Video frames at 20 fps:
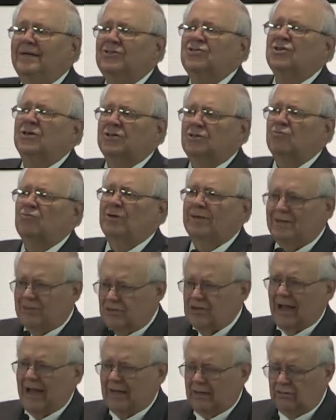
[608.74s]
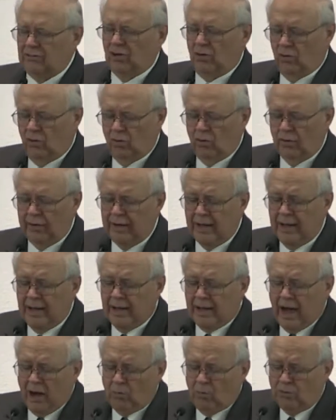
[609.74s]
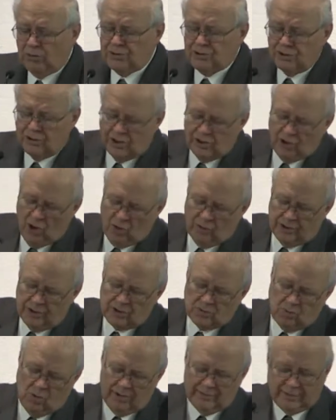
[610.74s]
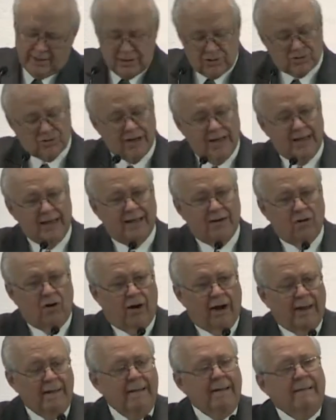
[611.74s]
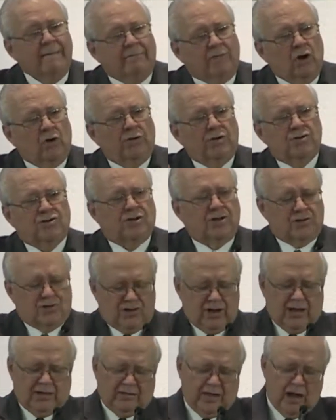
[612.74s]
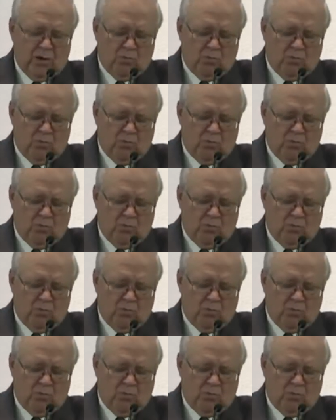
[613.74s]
to just reject the Lord. I want you to notice what they said, all right? Notice it said